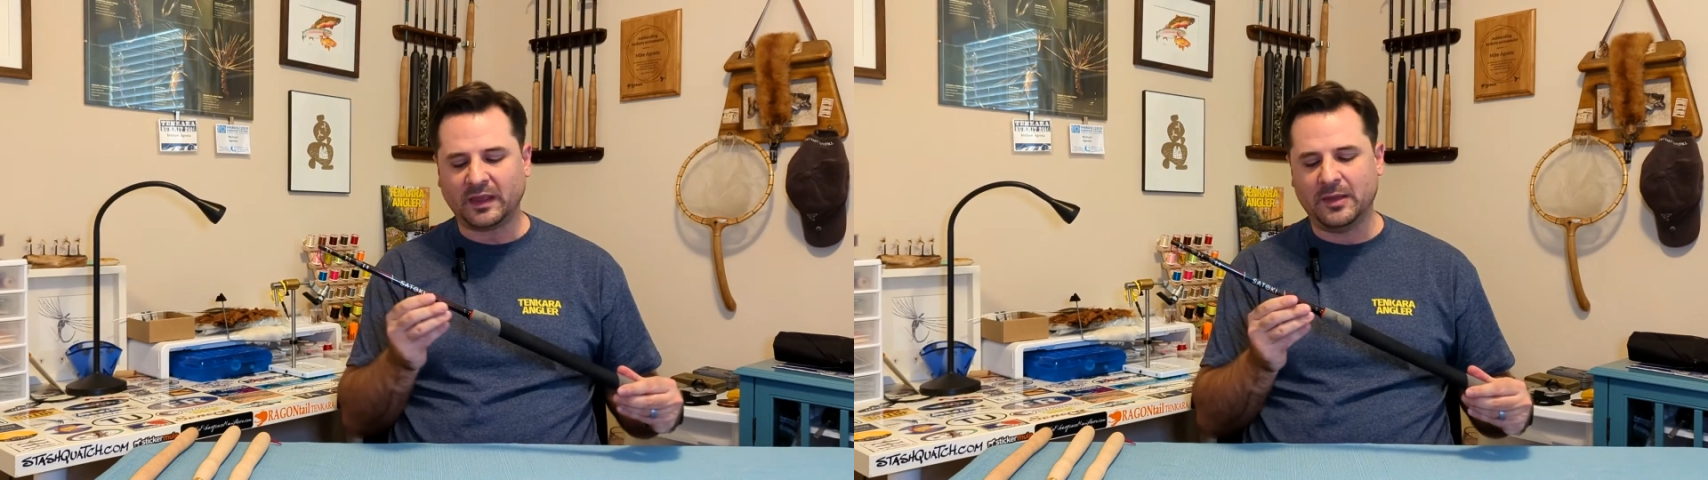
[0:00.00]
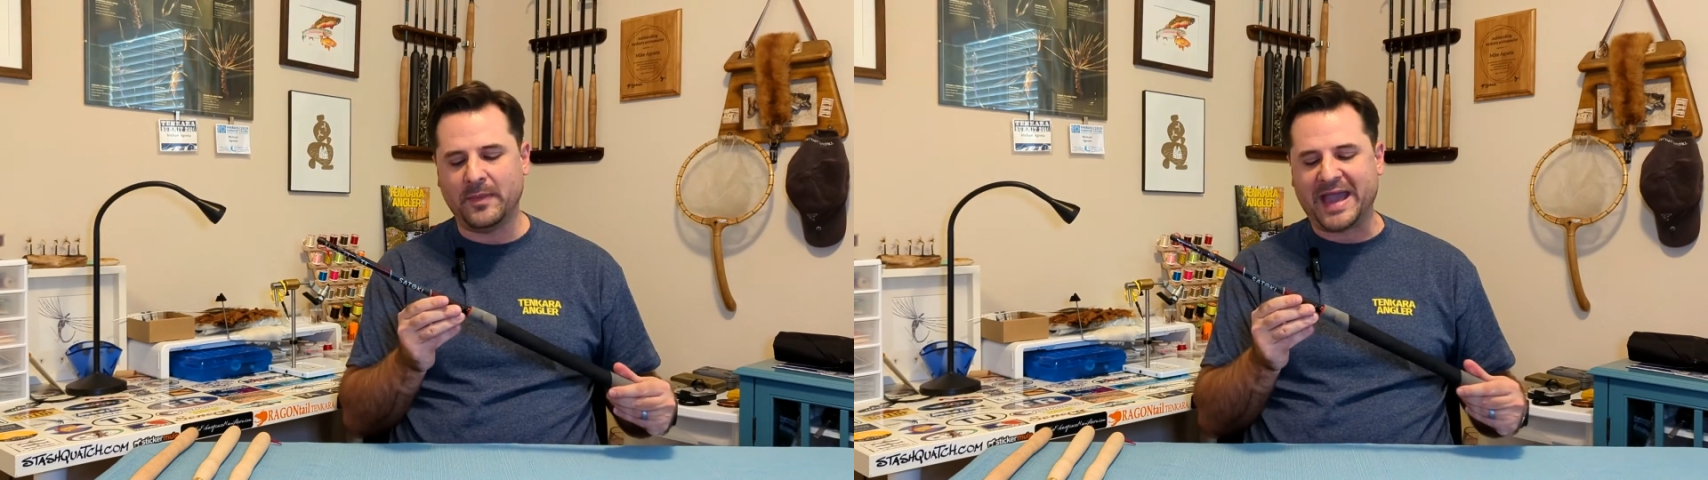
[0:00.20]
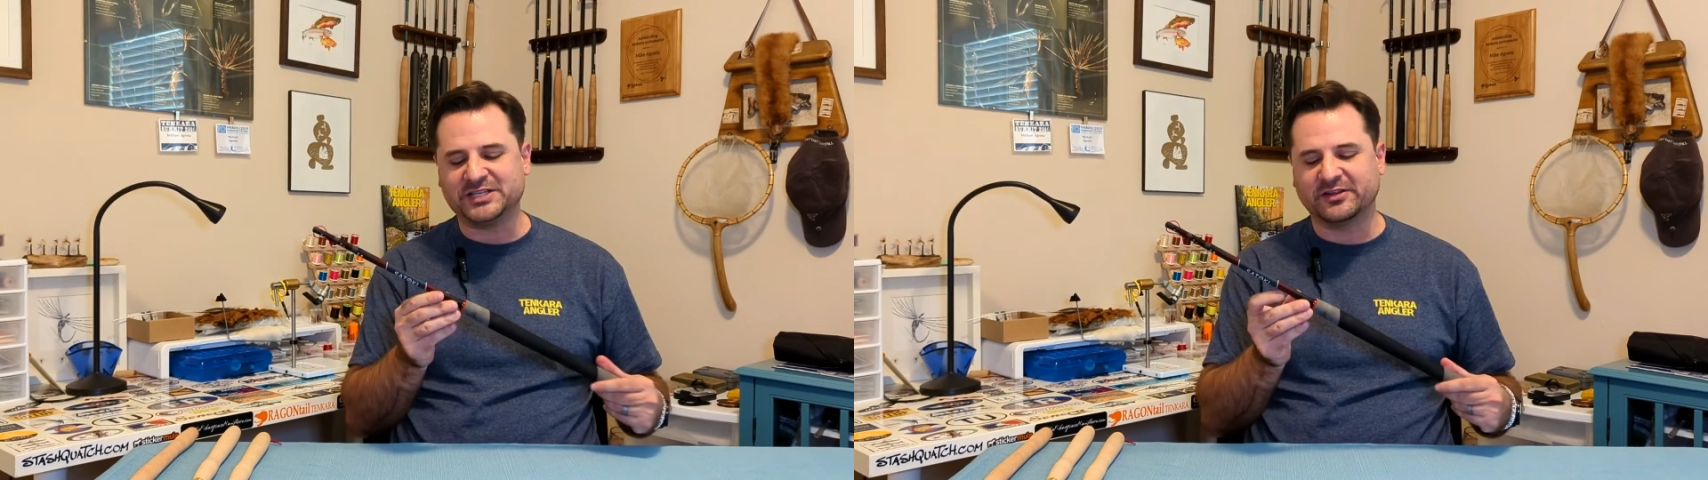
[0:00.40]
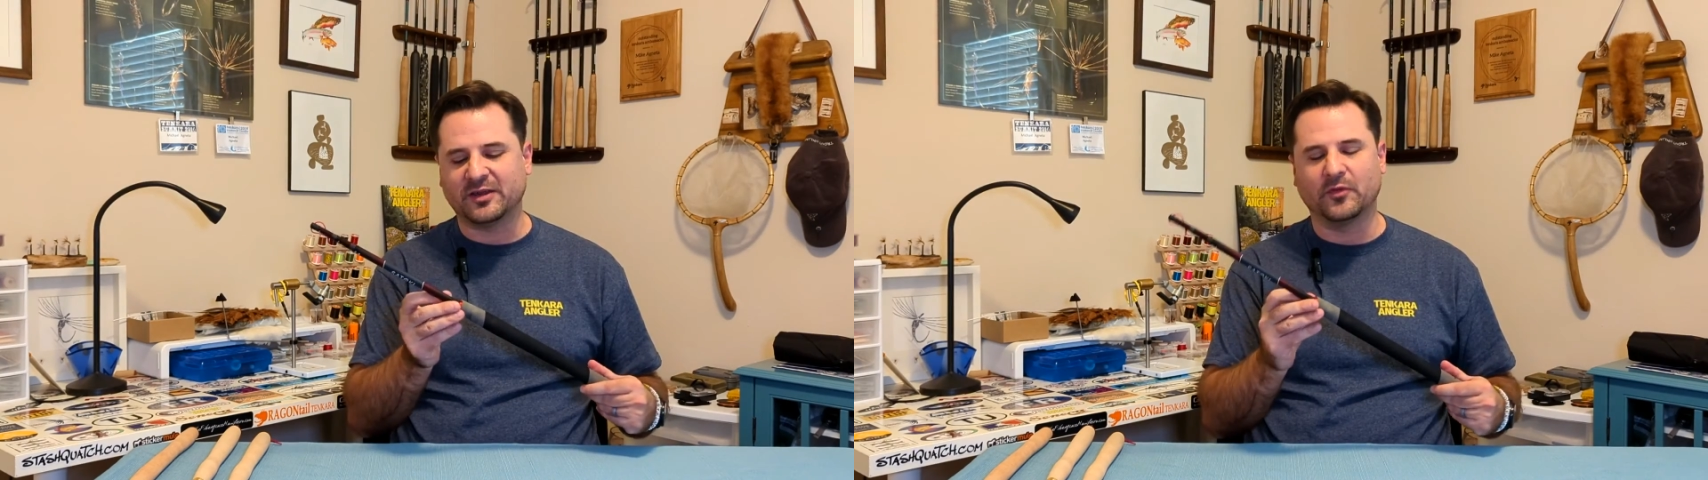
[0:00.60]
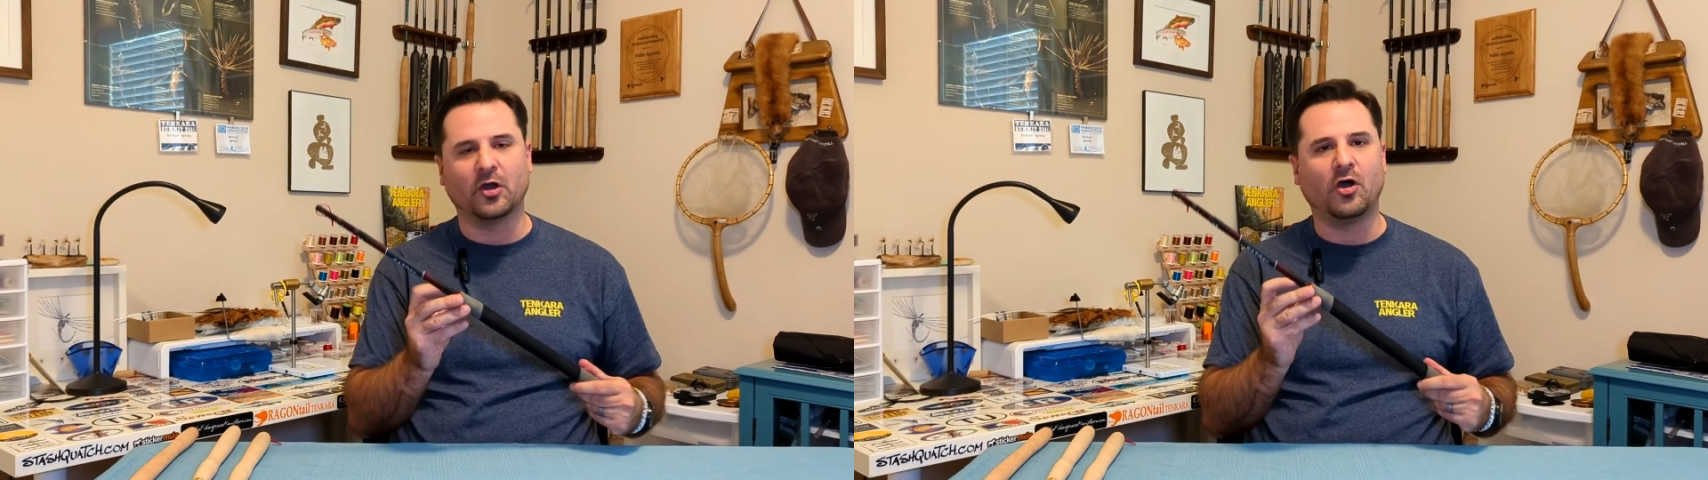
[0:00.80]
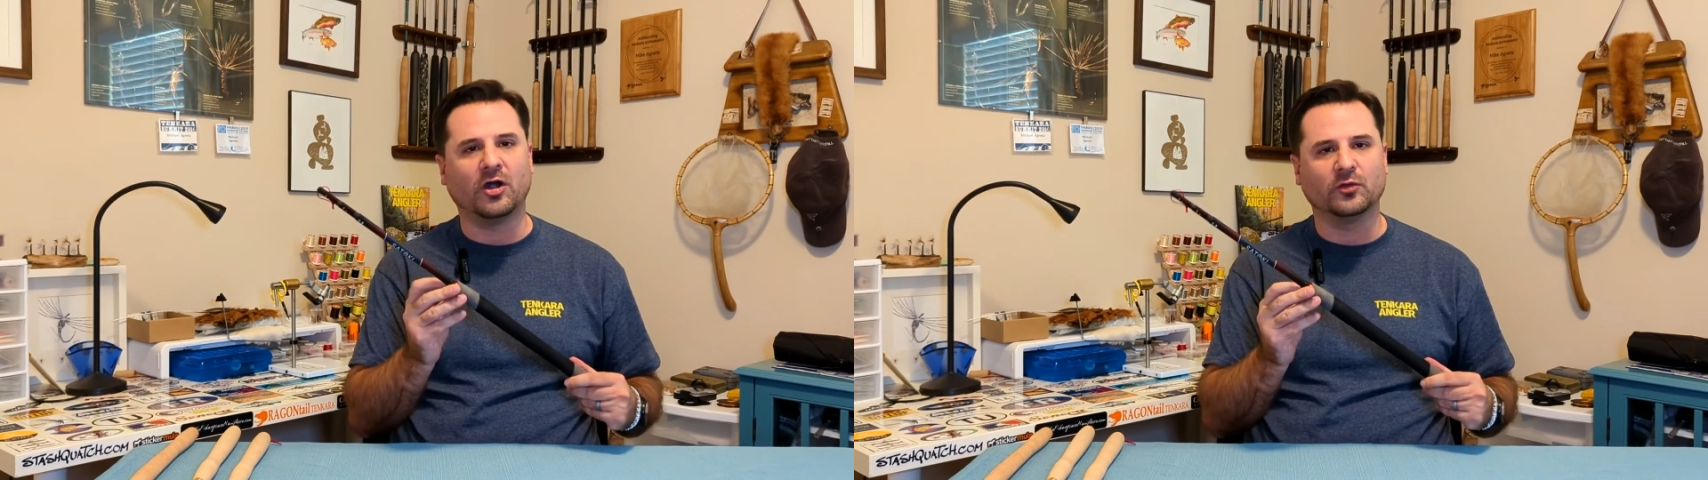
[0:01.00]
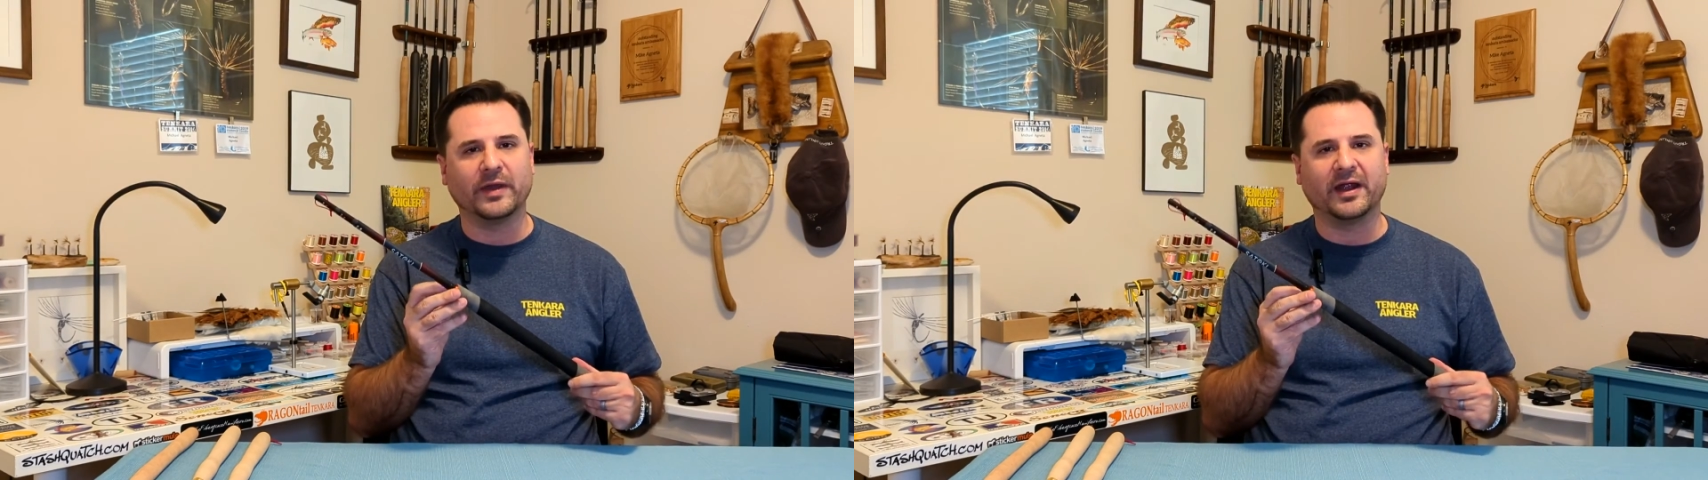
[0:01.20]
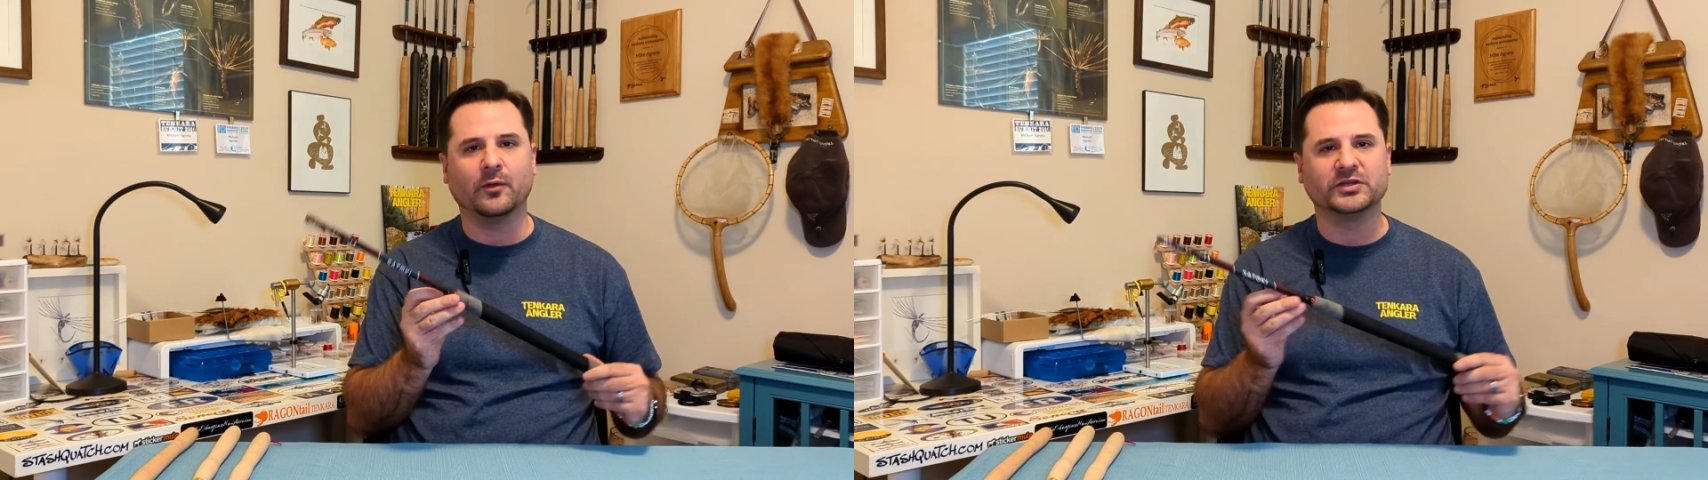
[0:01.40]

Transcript: It matches some of the hardware,